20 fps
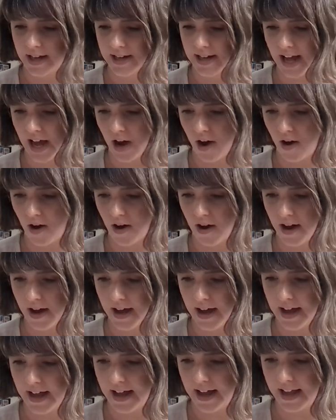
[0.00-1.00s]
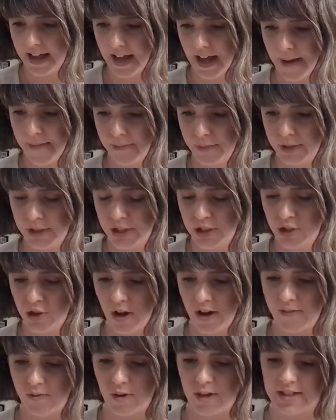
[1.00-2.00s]
Now, I am pretty
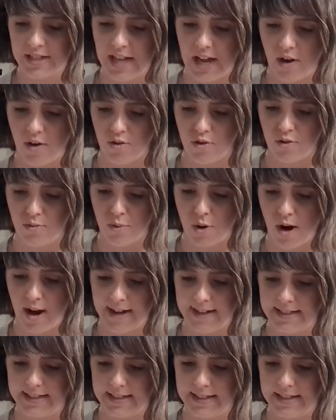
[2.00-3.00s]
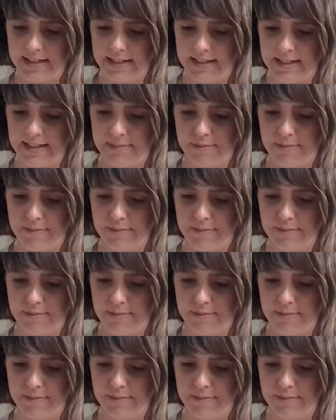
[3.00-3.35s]
sure I've worked out all the prices,